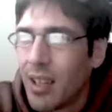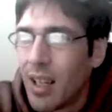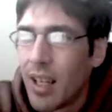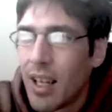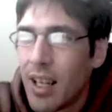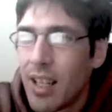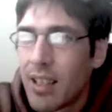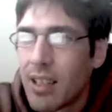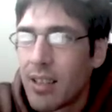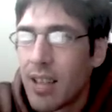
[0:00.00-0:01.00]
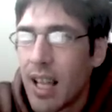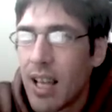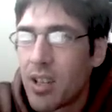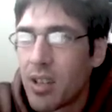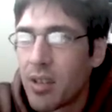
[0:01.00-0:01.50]
I kind of get this and
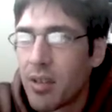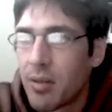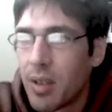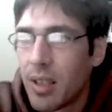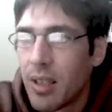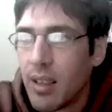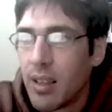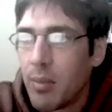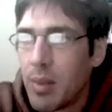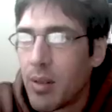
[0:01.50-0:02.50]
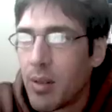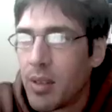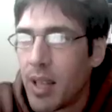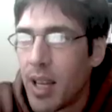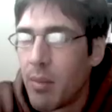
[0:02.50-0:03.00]
that gist of what Pyrrho
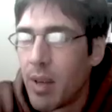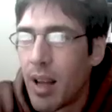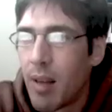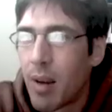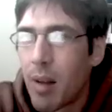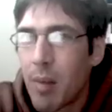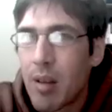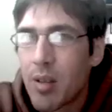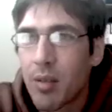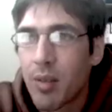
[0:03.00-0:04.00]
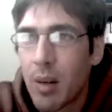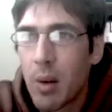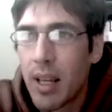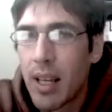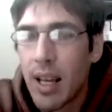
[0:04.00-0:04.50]
said, but but I'm not sure if I
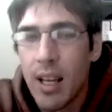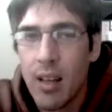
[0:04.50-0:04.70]
quite get it.